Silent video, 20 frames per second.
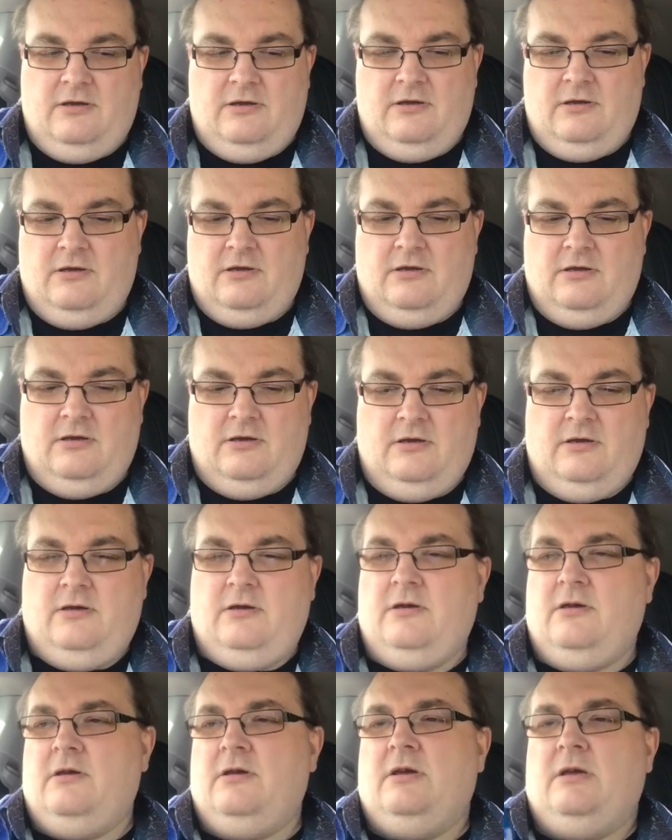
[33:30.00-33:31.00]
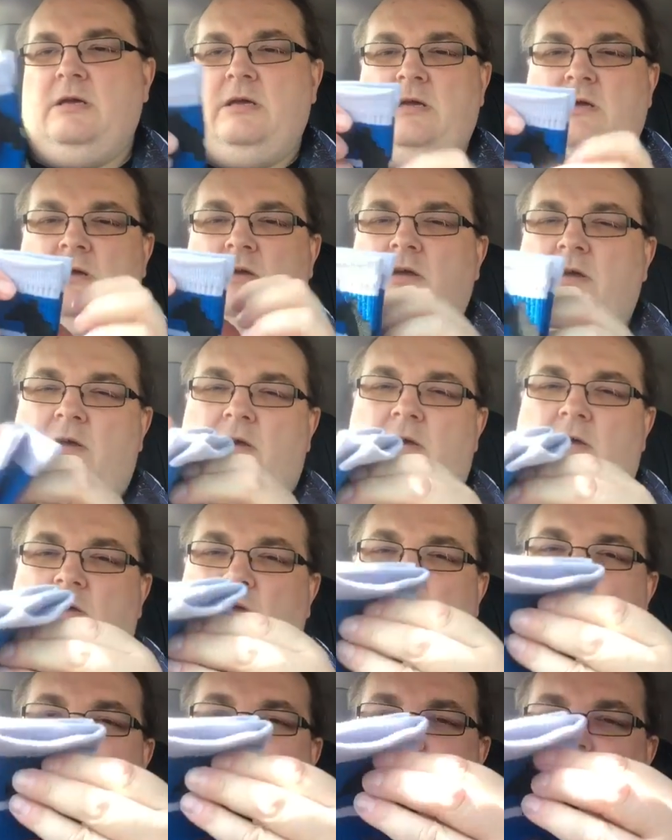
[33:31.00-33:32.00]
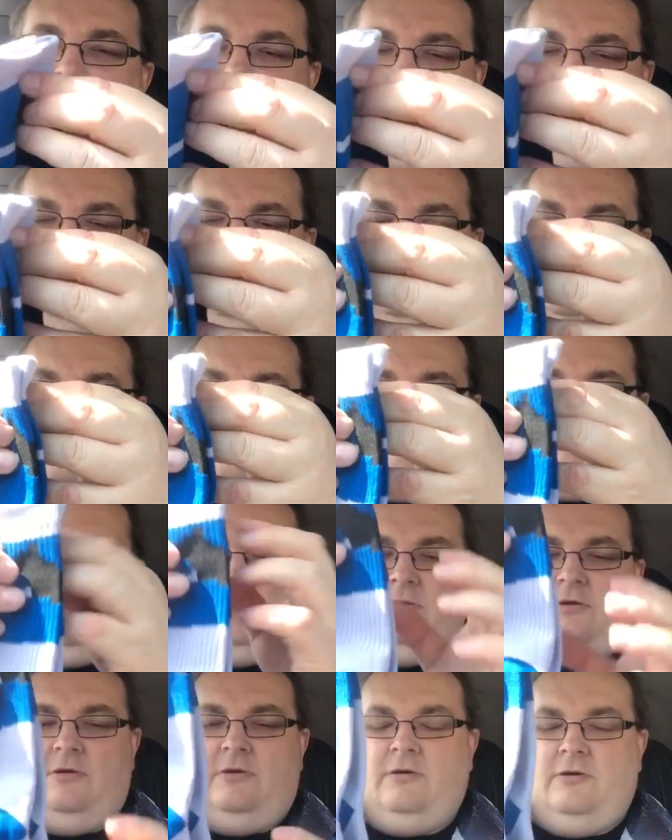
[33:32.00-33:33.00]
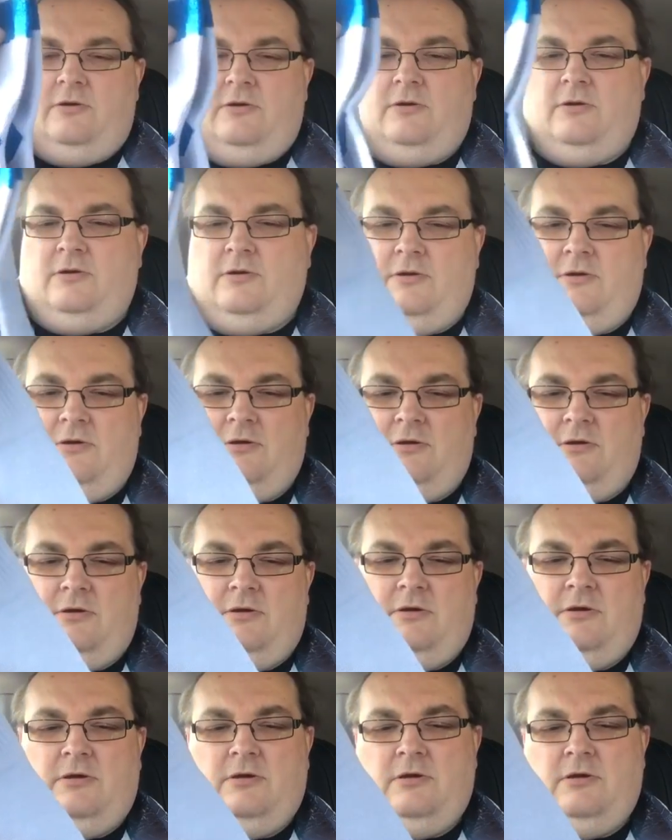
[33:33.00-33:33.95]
[no speech]